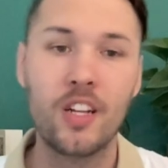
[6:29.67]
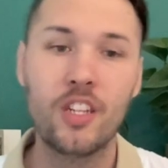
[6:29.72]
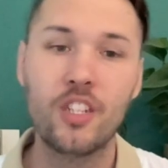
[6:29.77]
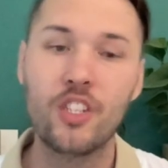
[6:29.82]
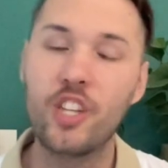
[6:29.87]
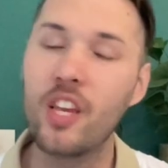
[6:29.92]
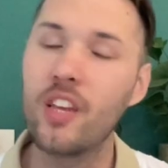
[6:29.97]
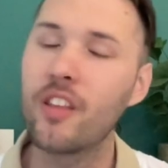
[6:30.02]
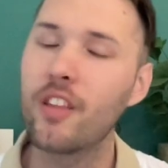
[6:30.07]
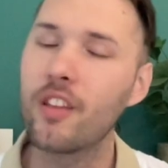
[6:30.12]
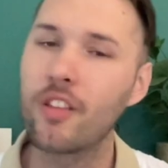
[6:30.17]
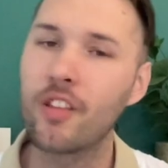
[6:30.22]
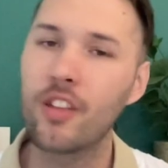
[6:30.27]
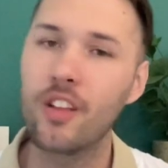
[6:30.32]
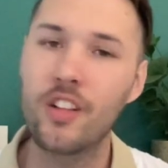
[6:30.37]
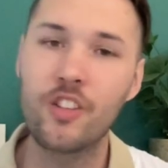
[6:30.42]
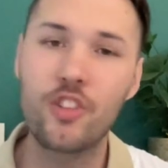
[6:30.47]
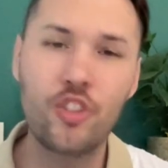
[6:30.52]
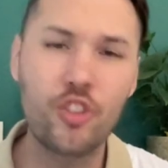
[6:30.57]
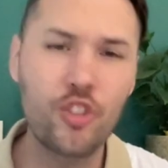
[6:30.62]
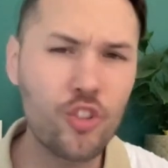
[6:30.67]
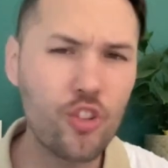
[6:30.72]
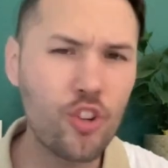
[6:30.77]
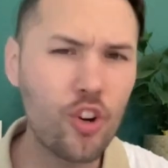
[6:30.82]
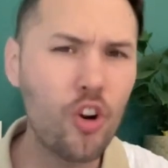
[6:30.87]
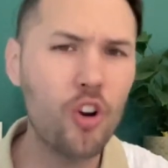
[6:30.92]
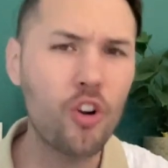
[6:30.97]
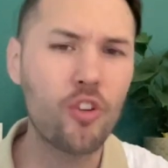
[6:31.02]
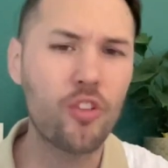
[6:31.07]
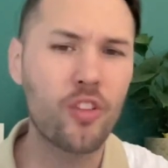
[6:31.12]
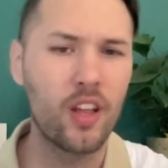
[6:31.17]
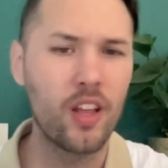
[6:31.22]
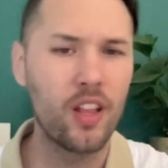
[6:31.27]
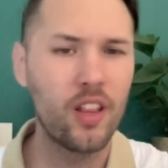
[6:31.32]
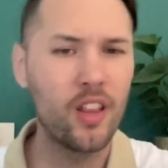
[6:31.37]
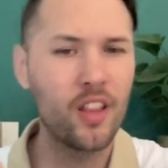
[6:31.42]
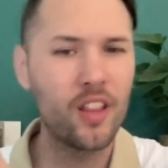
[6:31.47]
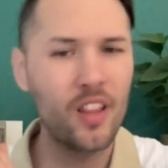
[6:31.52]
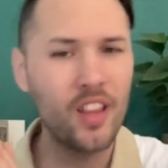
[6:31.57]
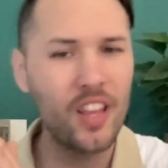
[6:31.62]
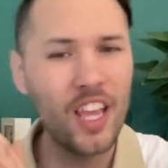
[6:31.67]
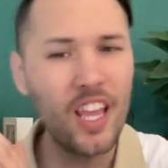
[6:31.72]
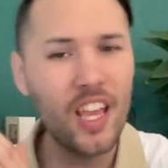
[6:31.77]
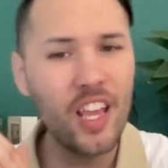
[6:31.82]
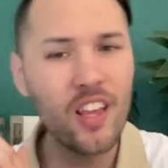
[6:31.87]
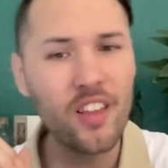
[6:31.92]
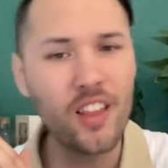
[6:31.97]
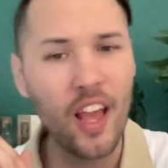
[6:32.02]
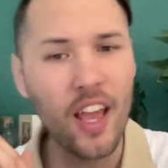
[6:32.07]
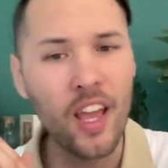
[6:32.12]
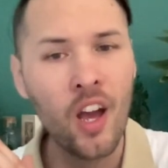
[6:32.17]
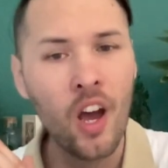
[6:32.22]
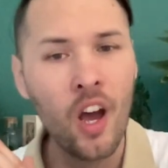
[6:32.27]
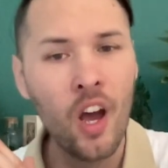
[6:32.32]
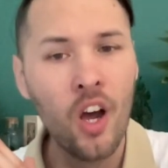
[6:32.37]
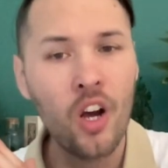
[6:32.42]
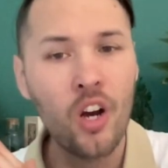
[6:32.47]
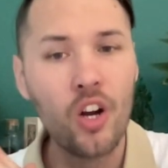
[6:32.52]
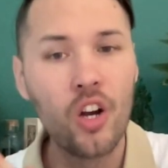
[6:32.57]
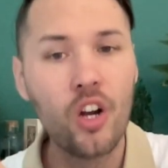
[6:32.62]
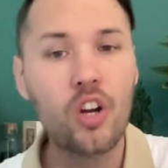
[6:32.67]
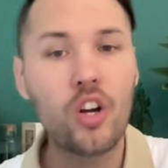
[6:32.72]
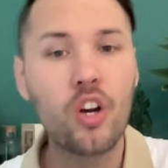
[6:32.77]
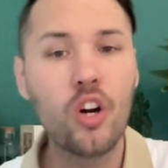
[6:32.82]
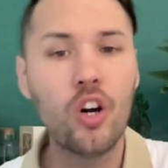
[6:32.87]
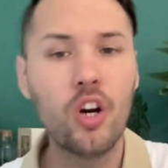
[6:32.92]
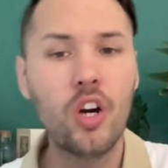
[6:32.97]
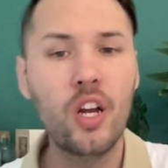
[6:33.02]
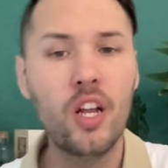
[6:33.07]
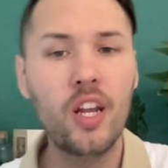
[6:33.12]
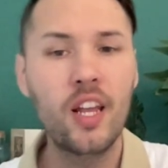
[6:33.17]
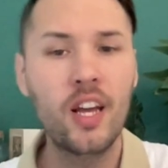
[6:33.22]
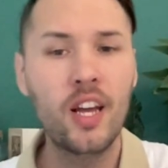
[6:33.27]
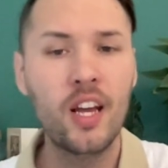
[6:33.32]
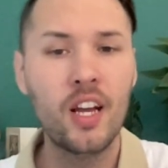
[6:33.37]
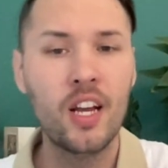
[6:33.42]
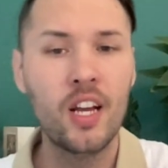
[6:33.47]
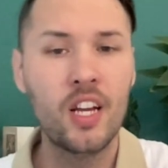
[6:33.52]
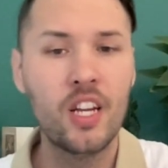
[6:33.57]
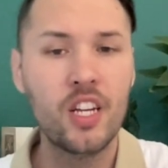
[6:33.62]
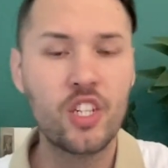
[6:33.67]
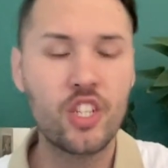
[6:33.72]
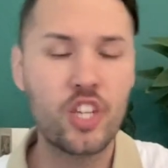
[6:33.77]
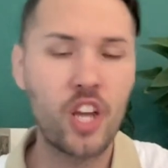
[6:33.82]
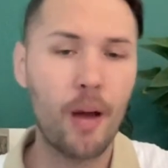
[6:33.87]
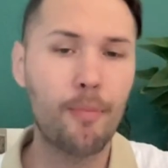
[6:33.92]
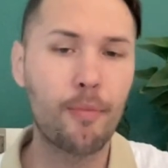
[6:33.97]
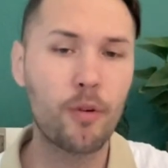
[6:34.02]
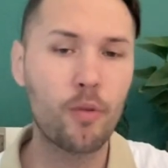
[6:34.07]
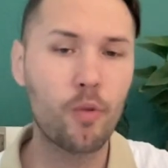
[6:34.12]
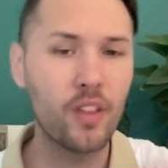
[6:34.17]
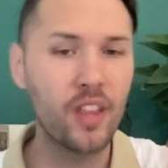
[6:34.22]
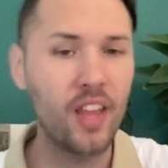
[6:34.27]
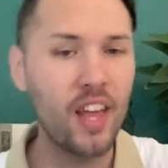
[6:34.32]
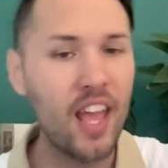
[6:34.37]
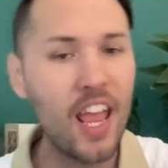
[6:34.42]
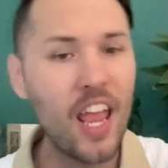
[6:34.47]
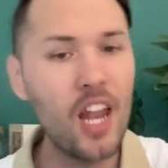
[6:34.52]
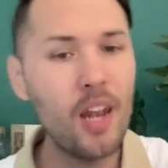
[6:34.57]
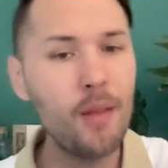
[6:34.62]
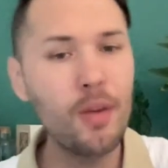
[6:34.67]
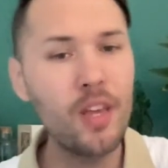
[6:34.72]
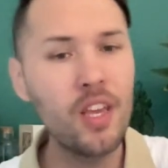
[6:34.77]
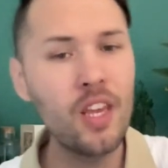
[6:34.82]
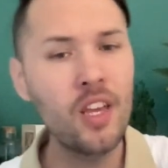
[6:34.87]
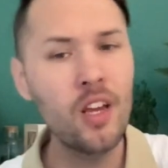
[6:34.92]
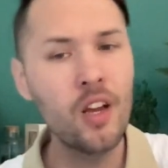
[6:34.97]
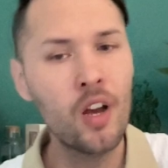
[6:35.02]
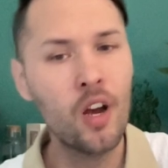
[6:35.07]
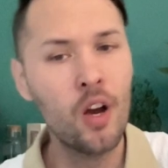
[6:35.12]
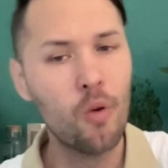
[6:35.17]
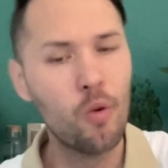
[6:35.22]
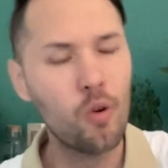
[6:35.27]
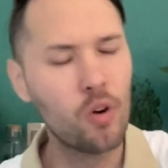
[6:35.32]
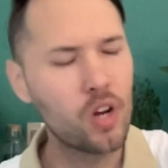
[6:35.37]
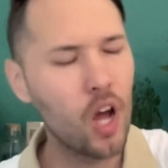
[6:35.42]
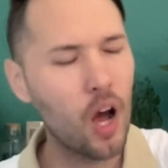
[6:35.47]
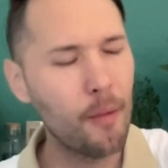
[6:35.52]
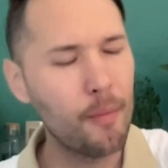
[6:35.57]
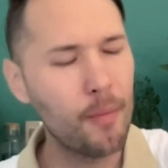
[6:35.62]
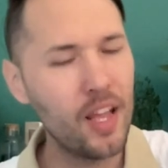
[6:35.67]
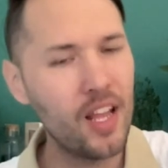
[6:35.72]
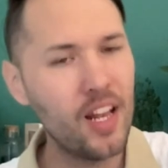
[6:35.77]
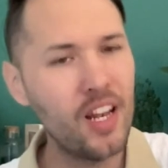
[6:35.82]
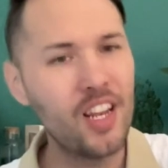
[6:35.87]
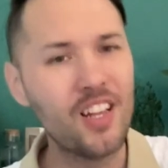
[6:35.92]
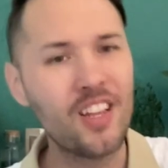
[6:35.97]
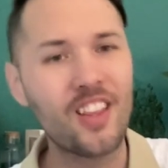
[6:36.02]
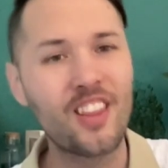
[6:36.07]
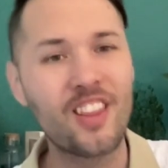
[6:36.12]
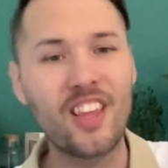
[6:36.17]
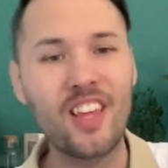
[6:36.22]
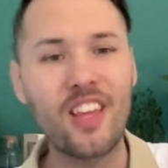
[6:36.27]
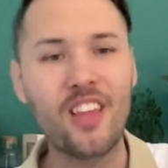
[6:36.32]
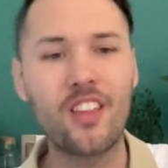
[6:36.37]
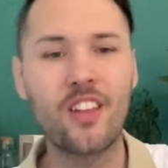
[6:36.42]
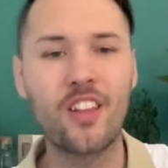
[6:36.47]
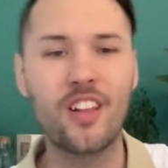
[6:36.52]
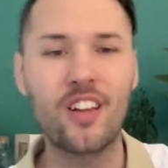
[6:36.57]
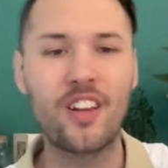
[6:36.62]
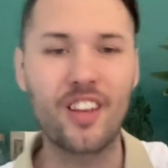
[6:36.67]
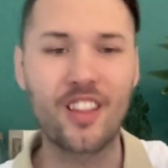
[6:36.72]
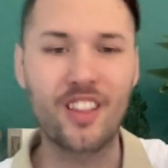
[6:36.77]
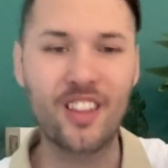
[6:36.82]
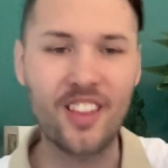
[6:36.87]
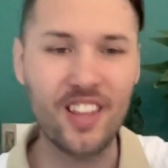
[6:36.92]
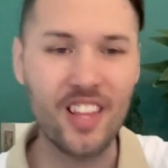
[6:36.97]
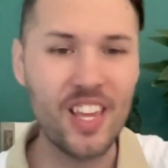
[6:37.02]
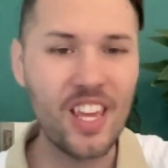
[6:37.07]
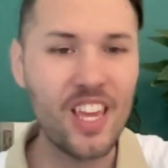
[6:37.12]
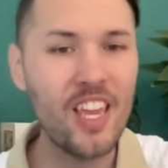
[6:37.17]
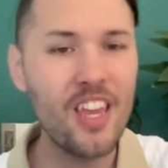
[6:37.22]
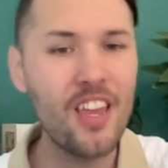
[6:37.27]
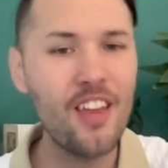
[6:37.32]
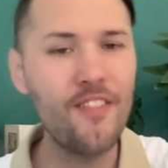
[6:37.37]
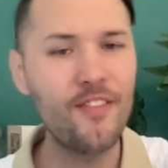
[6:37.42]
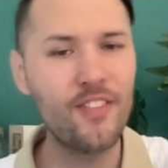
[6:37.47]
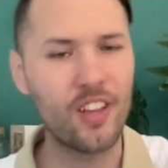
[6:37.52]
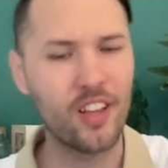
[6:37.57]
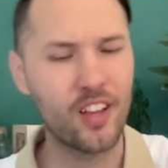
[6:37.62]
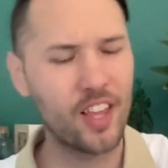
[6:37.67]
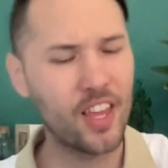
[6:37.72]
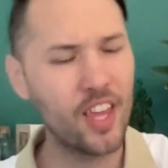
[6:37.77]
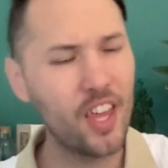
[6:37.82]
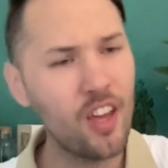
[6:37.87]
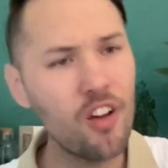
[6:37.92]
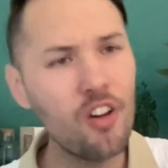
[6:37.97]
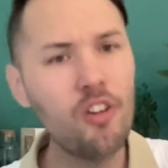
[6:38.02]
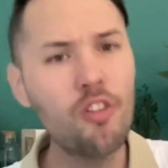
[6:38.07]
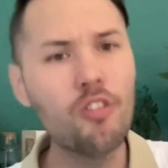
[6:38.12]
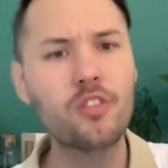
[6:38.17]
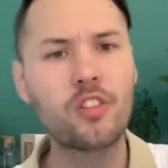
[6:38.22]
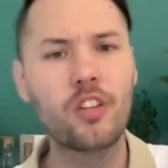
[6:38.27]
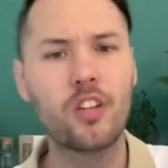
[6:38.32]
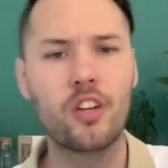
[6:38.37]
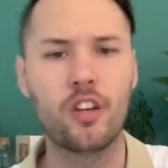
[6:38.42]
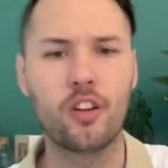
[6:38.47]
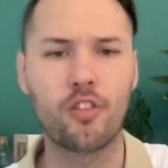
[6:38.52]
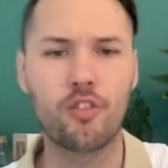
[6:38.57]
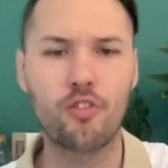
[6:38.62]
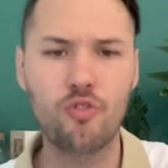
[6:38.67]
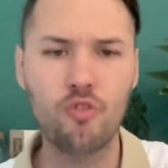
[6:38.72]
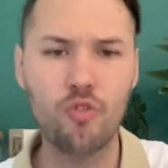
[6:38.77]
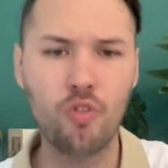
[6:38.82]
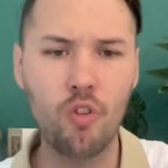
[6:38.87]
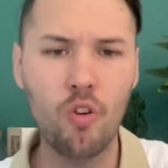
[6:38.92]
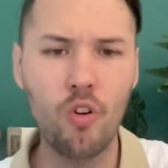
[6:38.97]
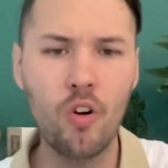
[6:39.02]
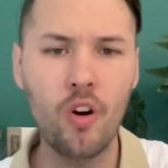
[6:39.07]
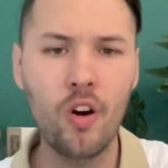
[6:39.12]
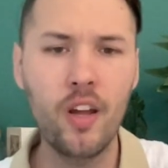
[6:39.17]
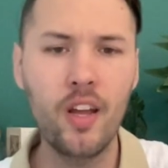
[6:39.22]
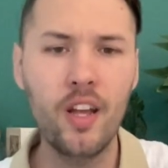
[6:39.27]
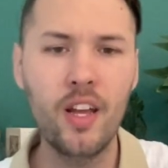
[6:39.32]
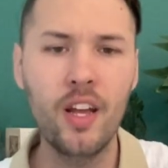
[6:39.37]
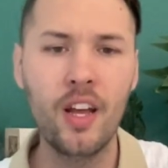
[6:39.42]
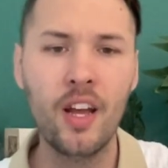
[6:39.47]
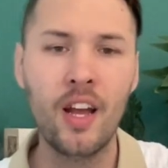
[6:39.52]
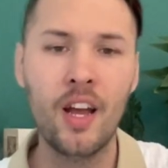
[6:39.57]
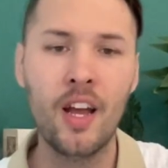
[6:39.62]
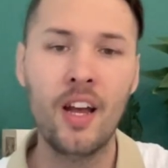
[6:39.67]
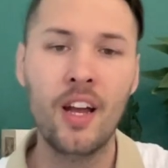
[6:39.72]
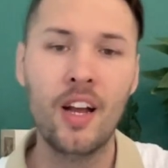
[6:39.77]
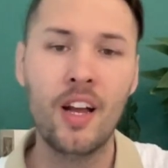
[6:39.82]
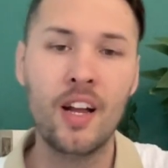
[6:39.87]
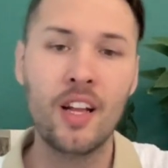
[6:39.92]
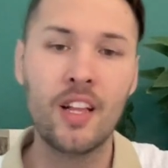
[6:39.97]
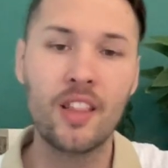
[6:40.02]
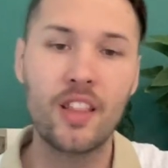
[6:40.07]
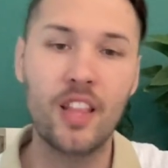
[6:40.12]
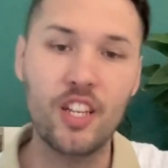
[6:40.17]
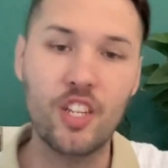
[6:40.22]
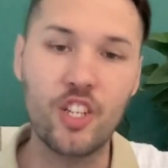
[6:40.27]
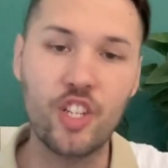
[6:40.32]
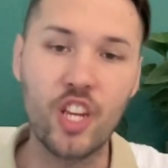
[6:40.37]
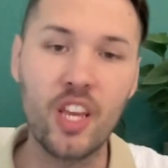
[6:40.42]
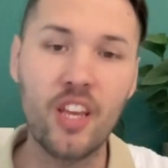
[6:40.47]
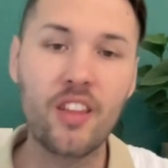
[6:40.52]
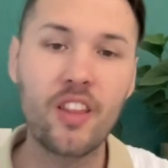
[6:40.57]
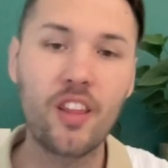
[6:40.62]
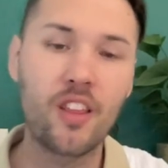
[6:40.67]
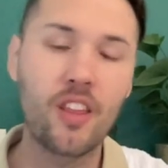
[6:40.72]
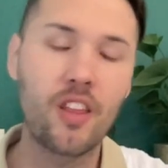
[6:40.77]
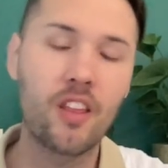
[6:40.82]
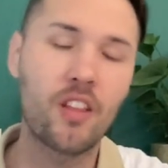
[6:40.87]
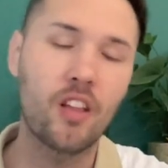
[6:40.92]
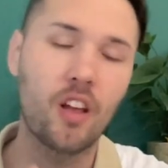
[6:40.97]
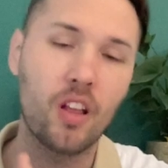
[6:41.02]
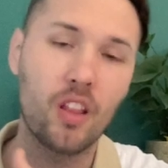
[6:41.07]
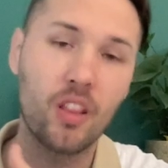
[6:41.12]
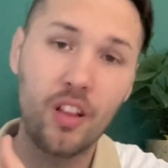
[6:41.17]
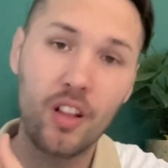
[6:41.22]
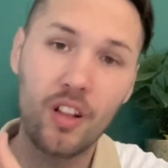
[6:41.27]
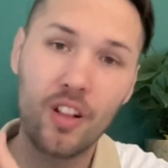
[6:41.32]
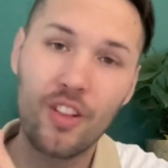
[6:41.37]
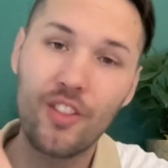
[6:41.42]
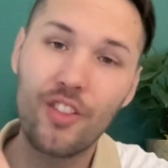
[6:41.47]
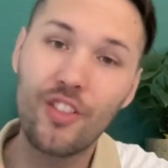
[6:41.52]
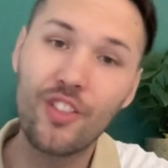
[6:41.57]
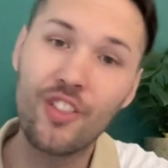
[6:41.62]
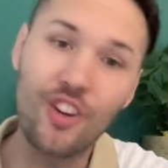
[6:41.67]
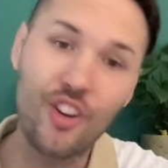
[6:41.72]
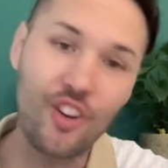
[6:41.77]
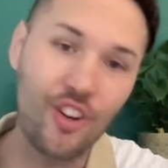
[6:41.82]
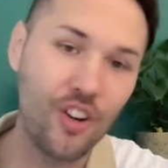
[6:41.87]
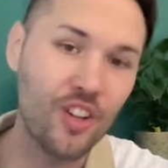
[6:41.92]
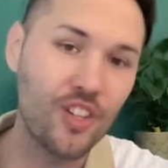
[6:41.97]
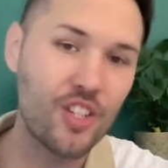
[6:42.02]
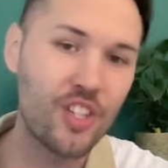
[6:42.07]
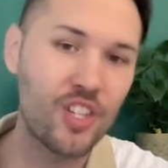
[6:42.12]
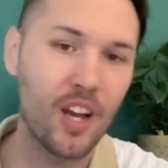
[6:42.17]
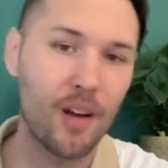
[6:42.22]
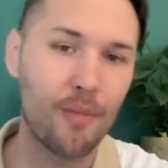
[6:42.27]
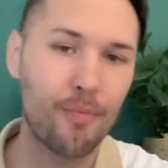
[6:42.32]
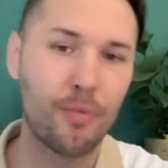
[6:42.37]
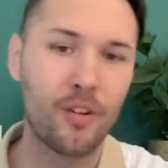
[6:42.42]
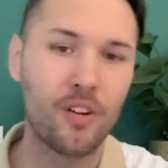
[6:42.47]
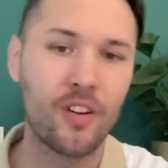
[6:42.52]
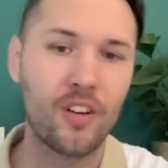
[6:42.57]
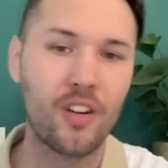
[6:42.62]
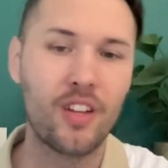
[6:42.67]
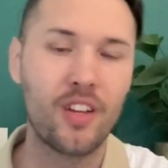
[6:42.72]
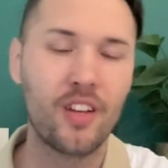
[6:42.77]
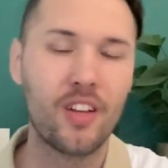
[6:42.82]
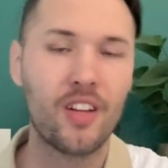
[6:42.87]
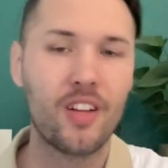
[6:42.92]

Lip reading: Jesus ensures it. That he is a good shepherd, where the enemy will come in and seeks to deceive, to kill, to destroy. That Jesus is the good shepherd,